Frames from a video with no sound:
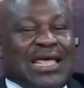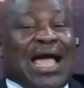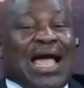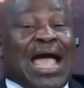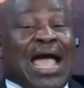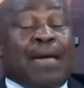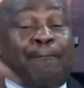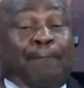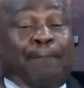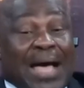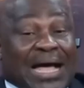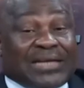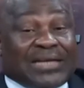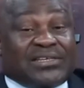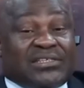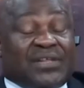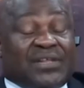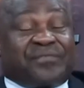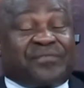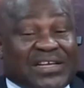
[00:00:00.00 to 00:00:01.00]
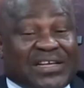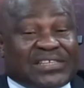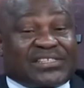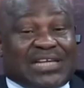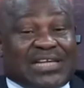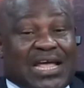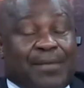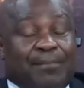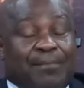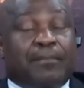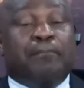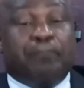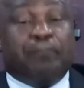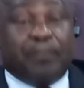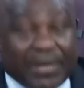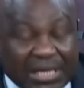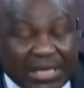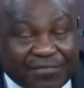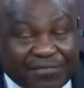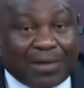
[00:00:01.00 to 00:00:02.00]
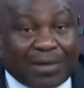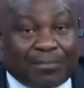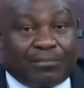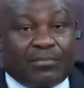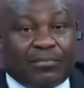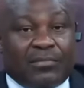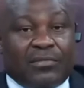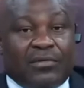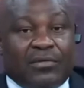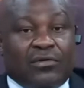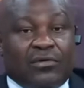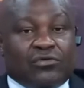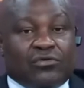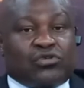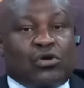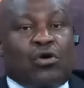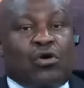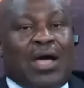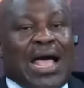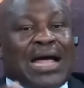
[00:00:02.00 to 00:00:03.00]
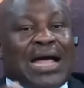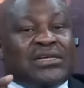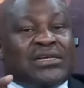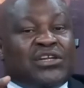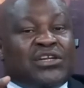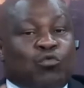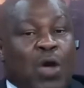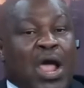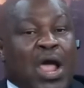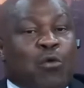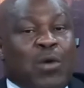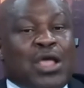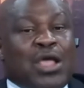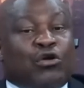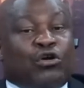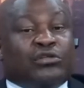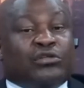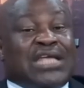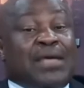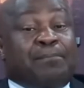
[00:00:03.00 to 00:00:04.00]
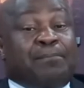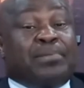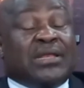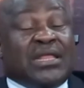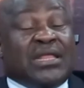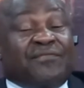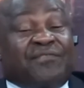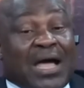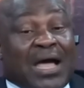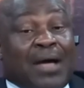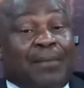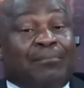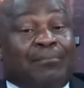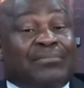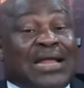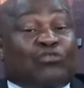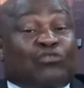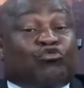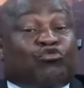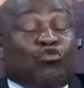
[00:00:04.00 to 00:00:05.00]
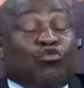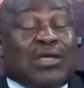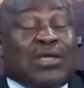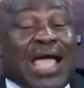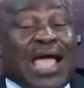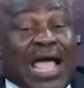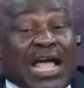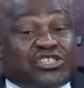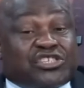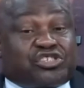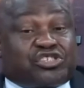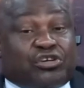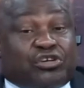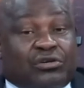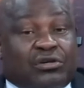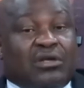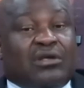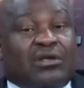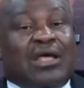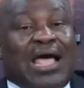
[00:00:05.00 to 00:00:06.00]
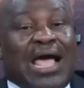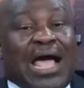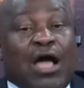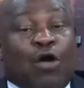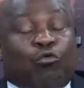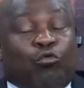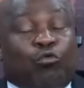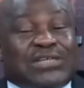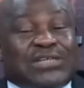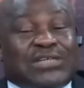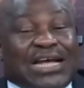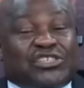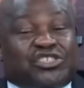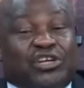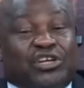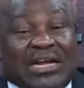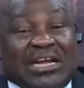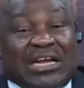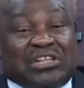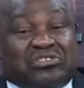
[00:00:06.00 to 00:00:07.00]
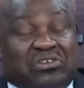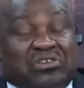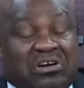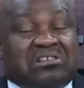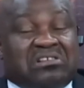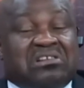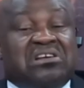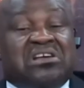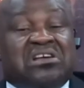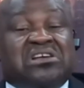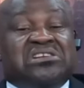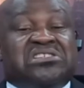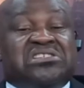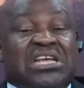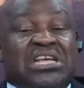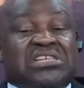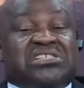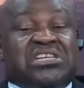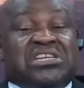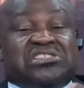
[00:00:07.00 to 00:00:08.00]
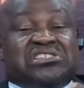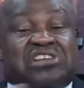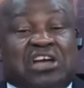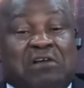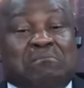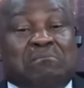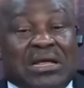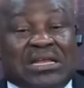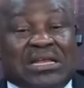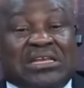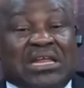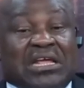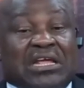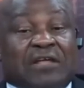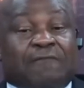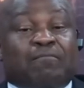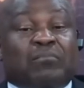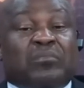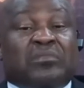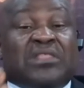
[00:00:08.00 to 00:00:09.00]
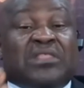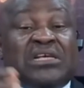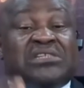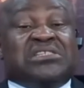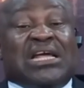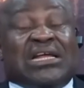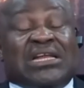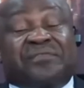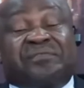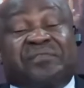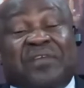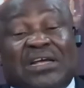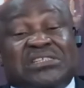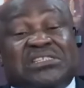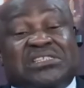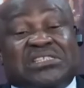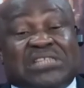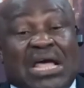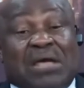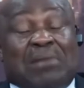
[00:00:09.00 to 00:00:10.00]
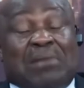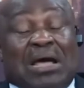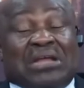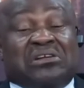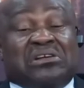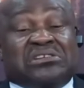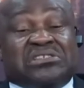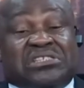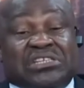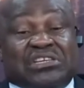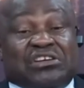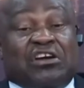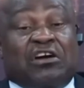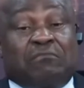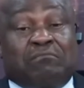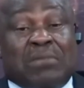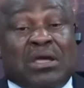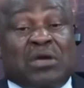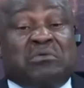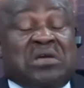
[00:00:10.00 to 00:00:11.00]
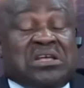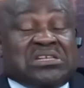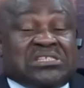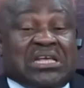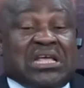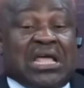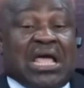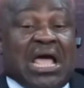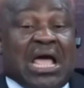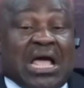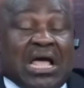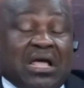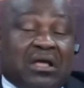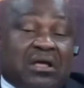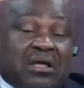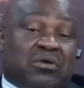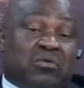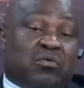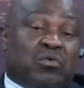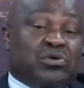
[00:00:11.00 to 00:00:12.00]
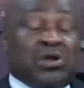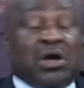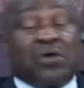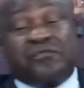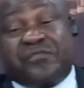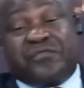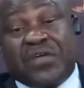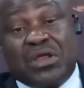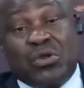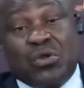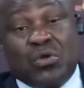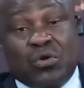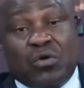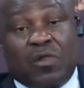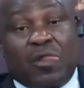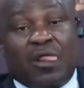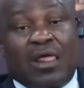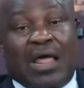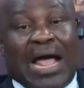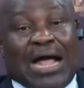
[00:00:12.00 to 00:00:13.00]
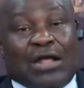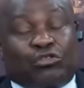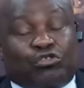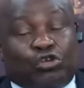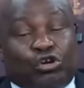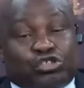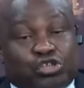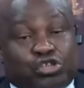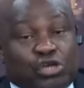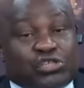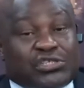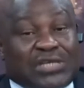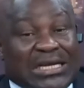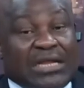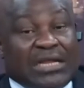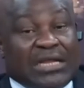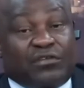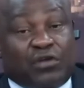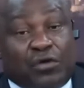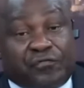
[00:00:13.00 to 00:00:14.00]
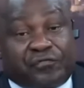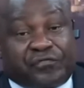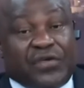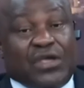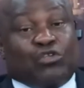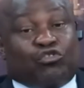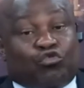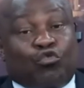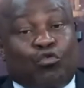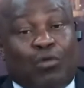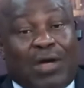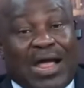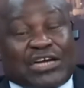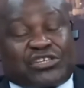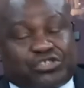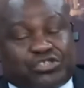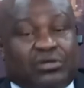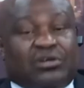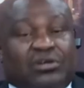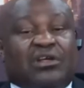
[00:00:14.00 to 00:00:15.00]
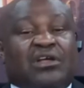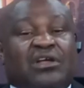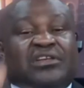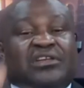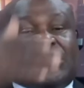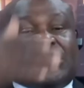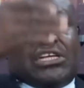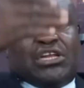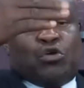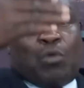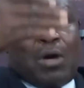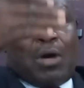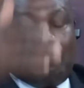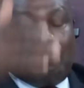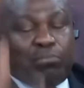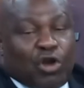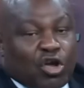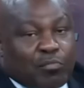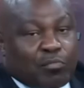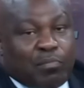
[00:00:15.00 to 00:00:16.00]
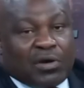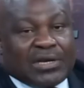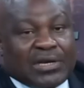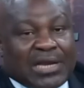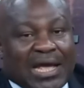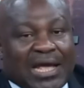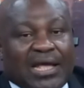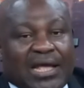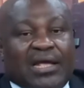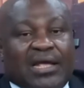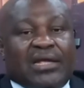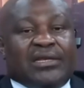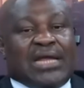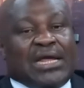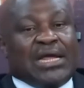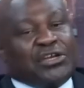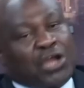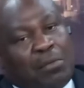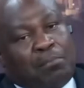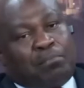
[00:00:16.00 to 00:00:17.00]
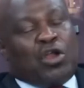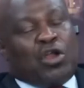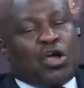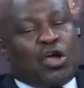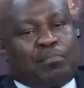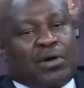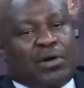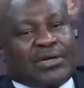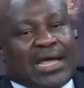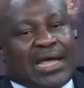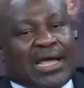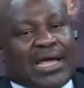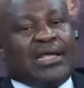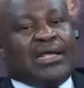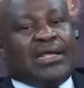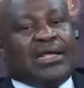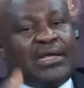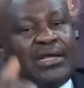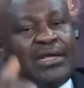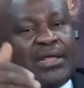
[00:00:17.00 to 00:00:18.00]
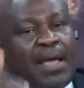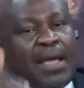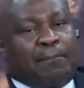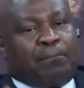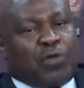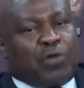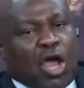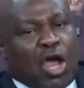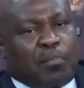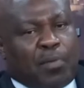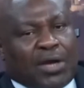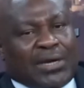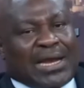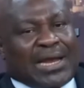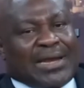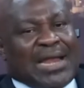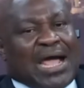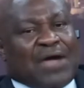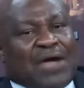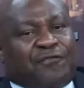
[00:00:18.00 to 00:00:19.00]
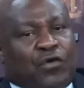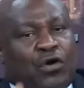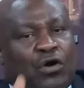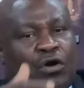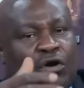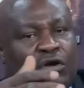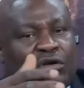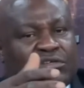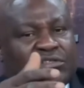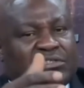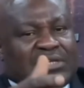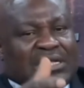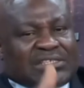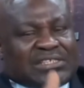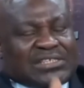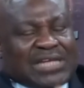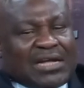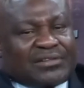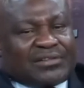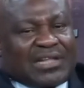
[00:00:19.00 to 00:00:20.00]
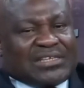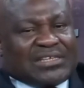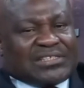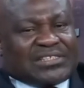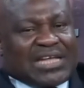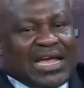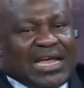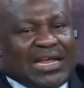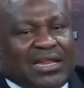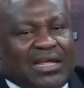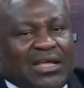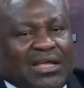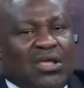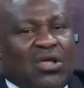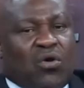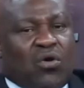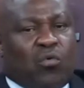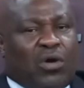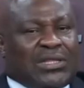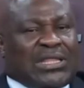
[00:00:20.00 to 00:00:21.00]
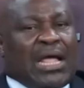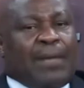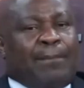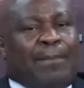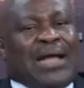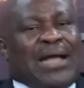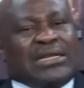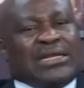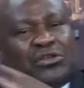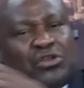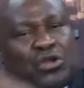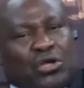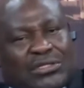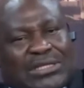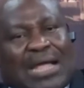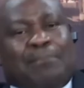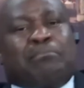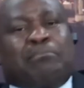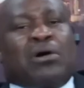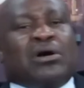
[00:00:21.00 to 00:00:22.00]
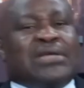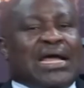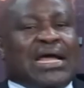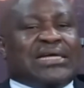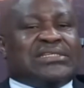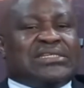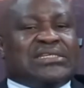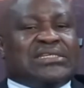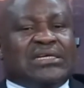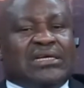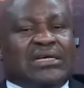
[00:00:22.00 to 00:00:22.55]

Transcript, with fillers: I bad the first time, believer. So, and the way we go tell believer, now through action. And which action at the talk, since this government day, this is not the first time I don't see government. We say, ah, we don't fail you. And to show you say they don't fail through action, they say they want block border. They don't block border. Then block border now for the southern side. What about the northern borders?